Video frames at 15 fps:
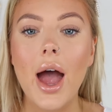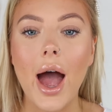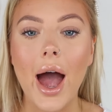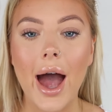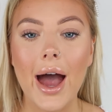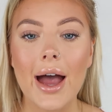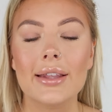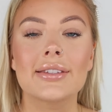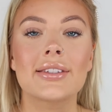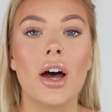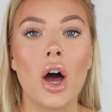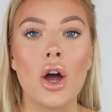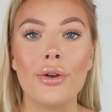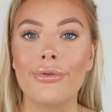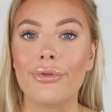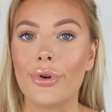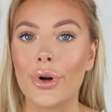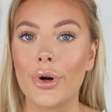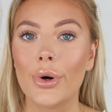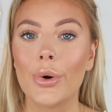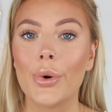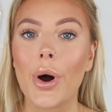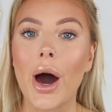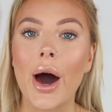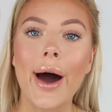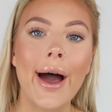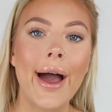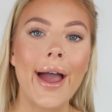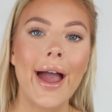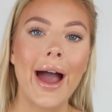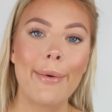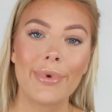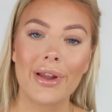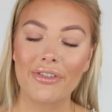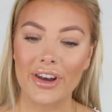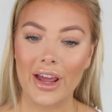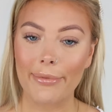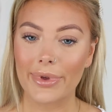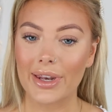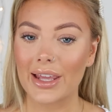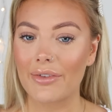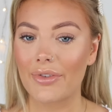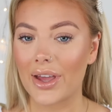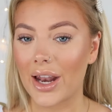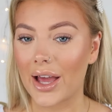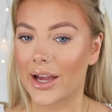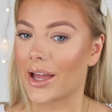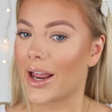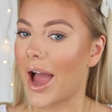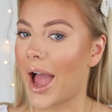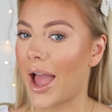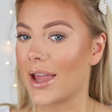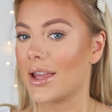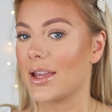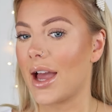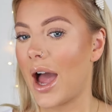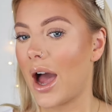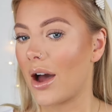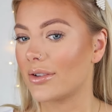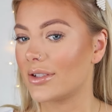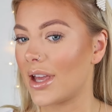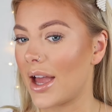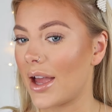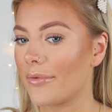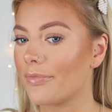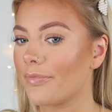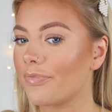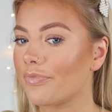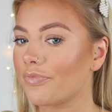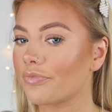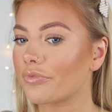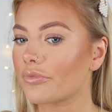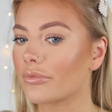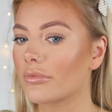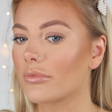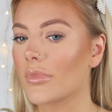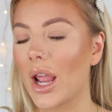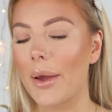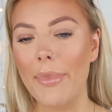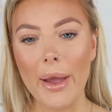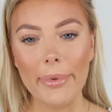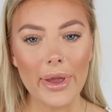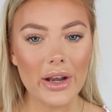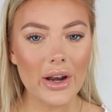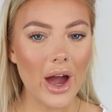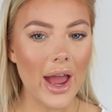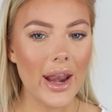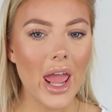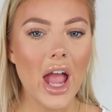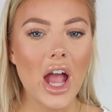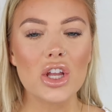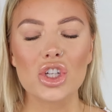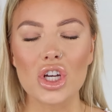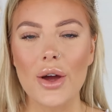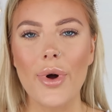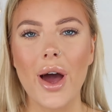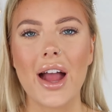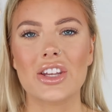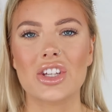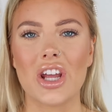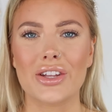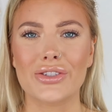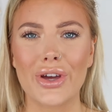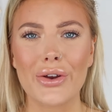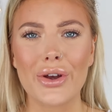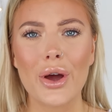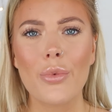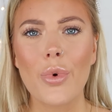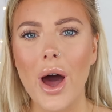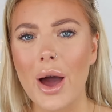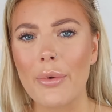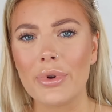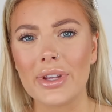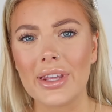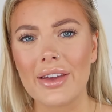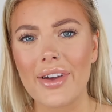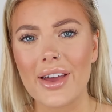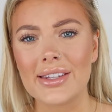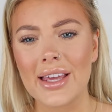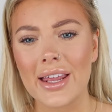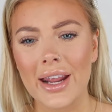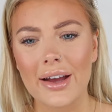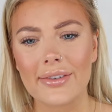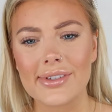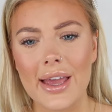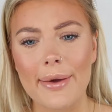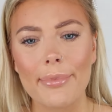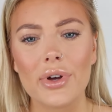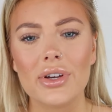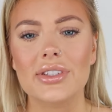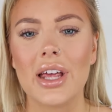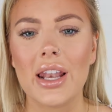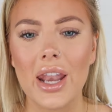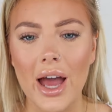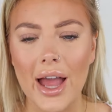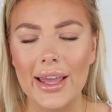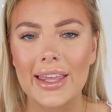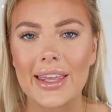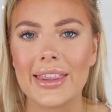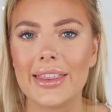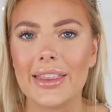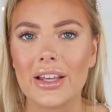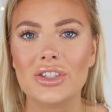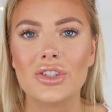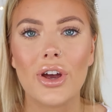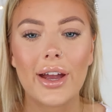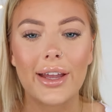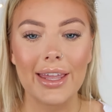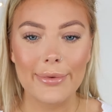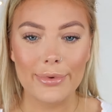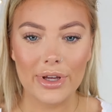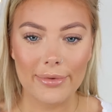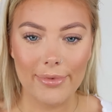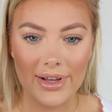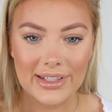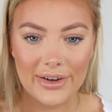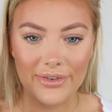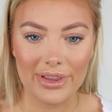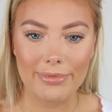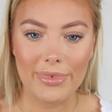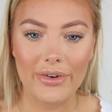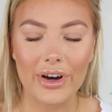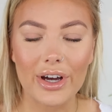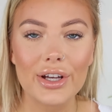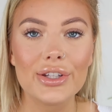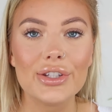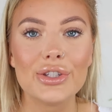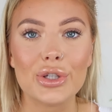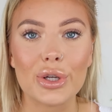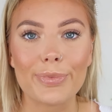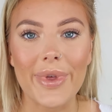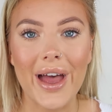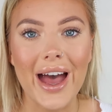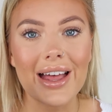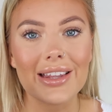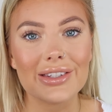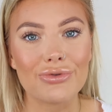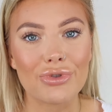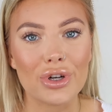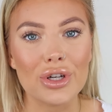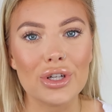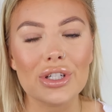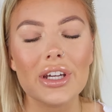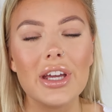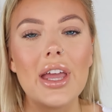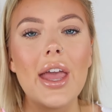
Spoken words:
And overall, I am loving it. I'm gonna give it like an 8 out of 10, maybe a 9. Do you know what, actually, I don't know why I wouldn't give it a 10 out of 10, because I like it. Sorry, I keep looking at myself in the mirror, stop that, it's rude.